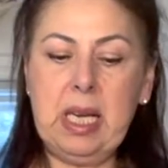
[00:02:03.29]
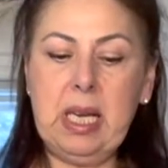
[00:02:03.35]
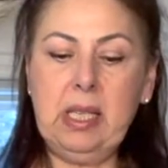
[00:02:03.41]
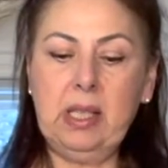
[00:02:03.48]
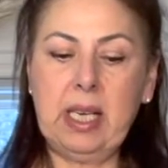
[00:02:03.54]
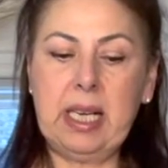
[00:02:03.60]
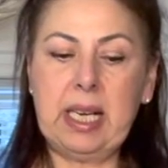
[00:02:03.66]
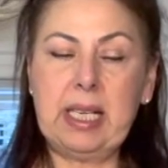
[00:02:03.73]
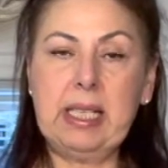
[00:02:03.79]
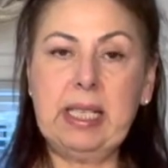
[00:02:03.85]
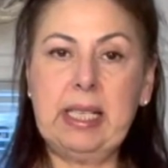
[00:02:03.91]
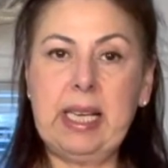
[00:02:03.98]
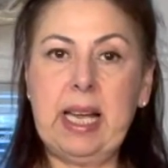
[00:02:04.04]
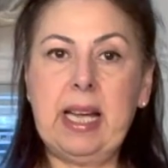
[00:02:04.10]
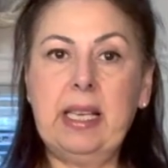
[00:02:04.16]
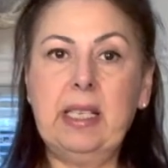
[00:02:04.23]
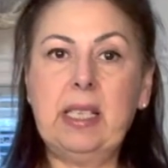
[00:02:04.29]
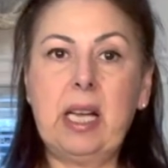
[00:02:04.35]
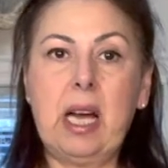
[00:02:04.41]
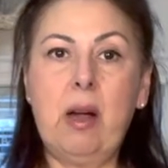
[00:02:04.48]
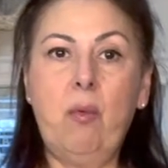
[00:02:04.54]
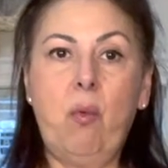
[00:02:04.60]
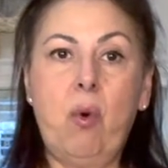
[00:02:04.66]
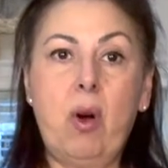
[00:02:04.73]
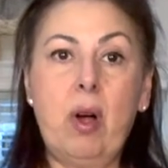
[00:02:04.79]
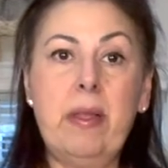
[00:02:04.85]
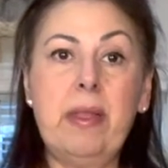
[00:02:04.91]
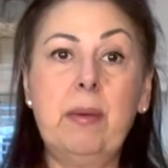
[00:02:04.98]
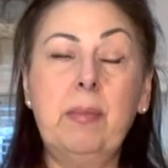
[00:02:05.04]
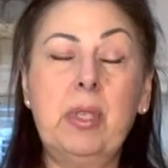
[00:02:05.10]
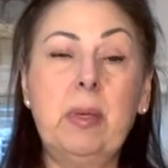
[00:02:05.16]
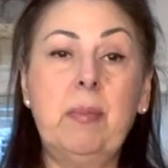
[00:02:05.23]
like I said, I want
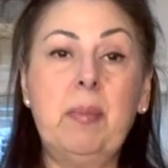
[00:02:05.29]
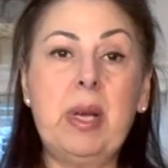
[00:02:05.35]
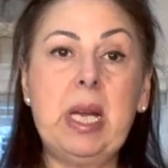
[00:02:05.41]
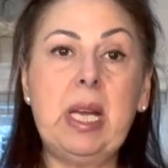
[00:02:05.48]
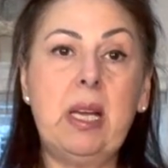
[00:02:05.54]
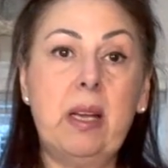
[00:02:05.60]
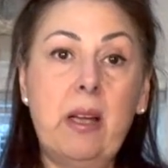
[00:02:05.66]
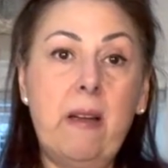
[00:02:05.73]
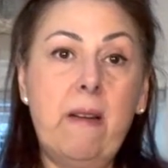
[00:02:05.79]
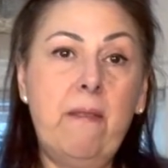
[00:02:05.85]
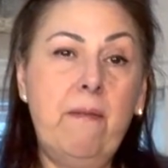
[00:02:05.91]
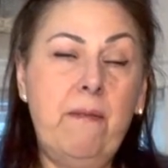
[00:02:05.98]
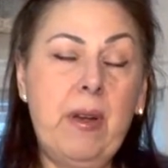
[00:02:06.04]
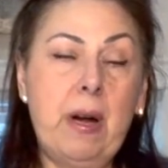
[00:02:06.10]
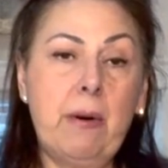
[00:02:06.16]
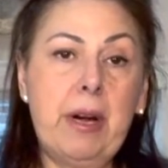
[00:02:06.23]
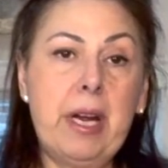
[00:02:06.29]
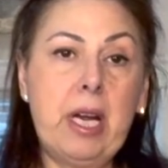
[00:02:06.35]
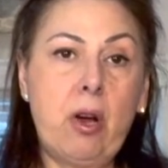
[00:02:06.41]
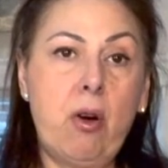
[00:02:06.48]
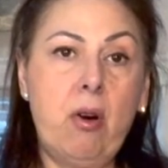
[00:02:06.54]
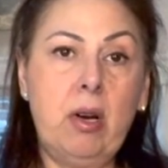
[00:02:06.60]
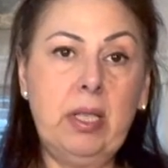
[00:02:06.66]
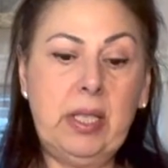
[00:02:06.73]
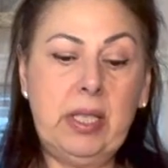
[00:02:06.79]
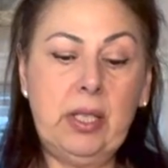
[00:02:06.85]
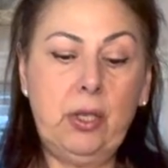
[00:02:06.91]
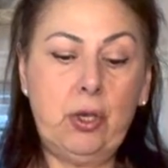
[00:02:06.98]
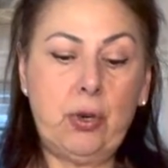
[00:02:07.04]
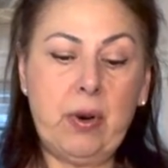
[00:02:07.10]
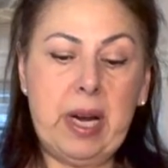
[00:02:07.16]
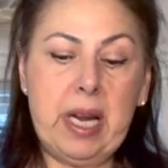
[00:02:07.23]
them to be very
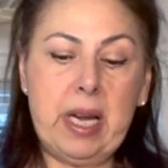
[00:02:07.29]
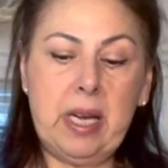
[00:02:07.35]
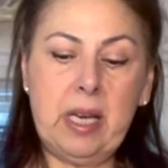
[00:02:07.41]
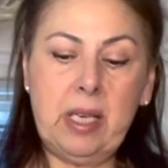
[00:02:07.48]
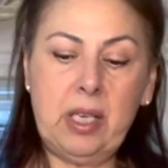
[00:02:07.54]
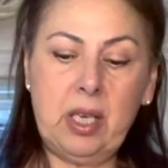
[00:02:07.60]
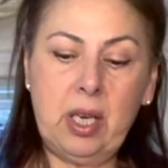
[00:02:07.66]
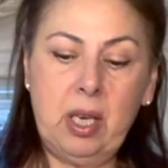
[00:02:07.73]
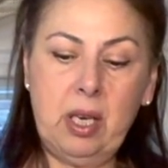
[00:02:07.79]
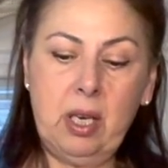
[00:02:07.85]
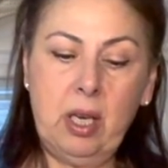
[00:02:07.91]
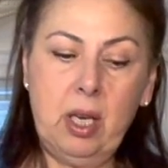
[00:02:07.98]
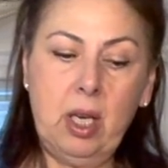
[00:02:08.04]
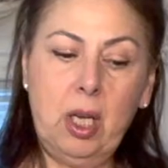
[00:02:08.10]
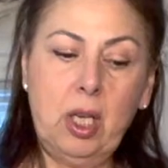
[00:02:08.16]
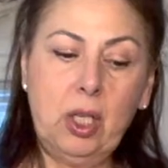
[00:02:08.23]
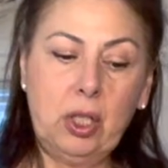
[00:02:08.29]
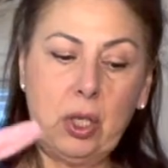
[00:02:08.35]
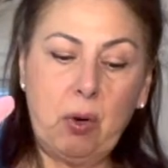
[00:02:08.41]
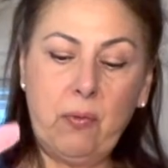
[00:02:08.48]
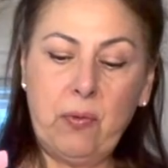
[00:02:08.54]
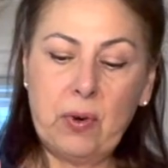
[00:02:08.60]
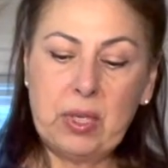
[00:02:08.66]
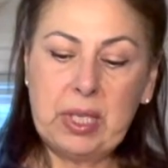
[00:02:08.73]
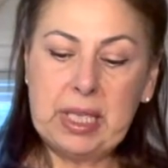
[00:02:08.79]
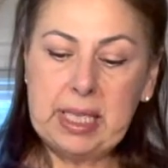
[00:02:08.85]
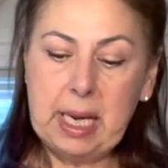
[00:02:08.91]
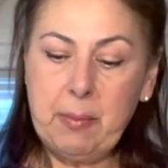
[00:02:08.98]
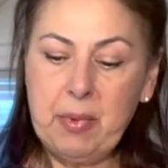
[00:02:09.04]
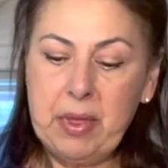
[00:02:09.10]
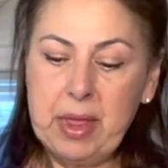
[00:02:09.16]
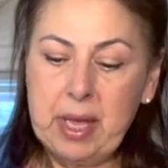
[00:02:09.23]
concentrated. So for
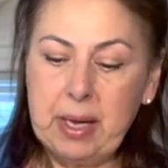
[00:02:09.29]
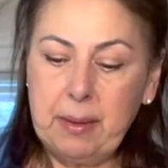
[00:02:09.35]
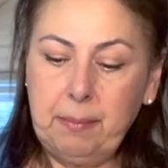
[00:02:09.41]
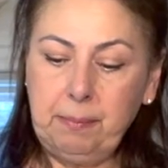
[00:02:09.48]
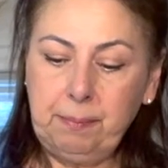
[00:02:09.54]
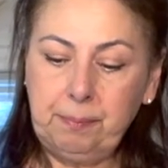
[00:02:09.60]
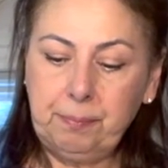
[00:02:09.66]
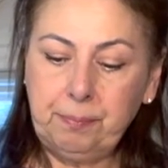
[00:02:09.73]
some of them,